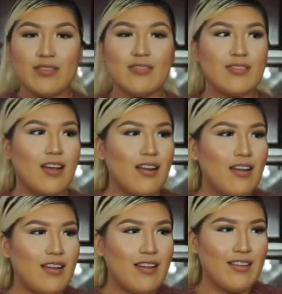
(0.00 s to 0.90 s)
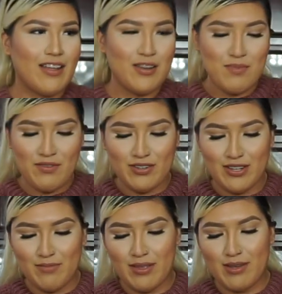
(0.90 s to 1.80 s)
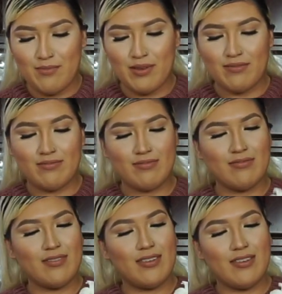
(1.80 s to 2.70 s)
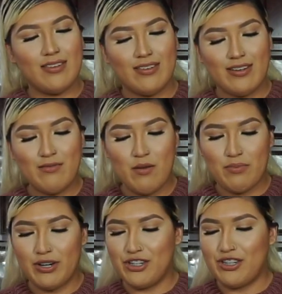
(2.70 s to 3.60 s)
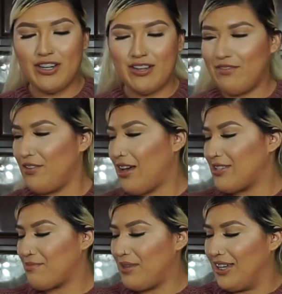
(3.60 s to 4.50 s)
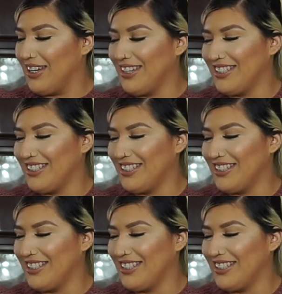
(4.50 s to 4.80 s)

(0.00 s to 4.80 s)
Ta-da! How did my first cupcake come out? Come out pretty shitty if you ask me.